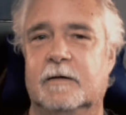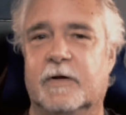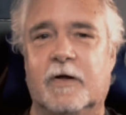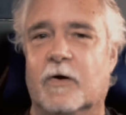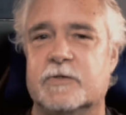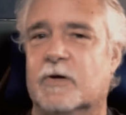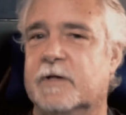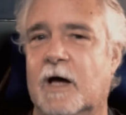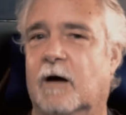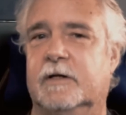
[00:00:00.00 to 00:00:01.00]
But they always thought,
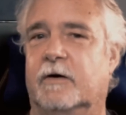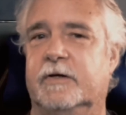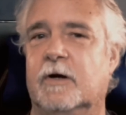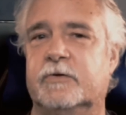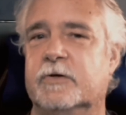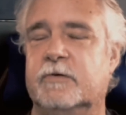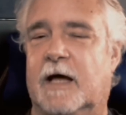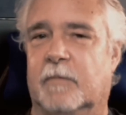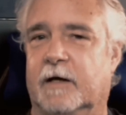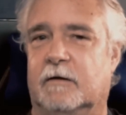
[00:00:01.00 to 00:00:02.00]
no, you don't do
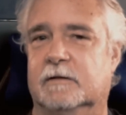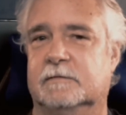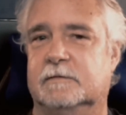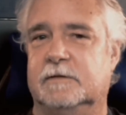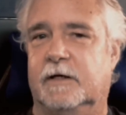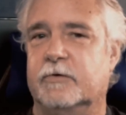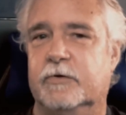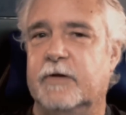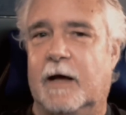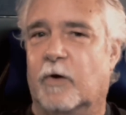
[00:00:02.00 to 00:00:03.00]
that, Michael. You don't
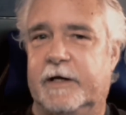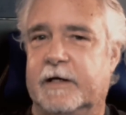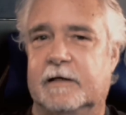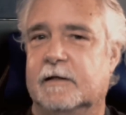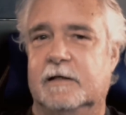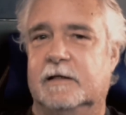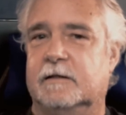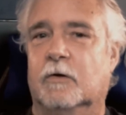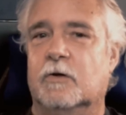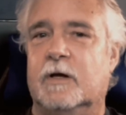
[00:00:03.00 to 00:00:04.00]
do that, Whitey.
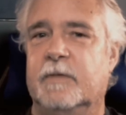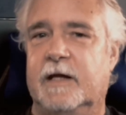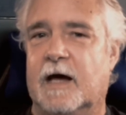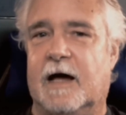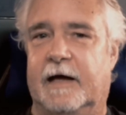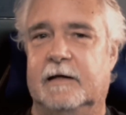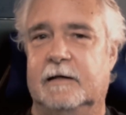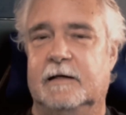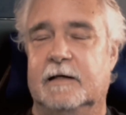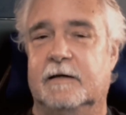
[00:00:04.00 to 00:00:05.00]
Don't look them in the eye.
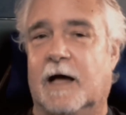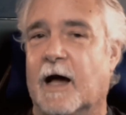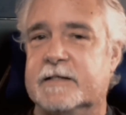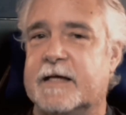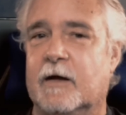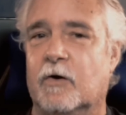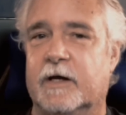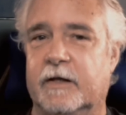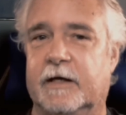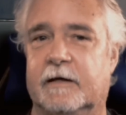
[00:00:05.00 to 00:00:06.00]
Eyes ain't going
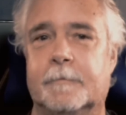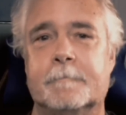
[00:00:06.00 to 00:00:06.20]
to kill you.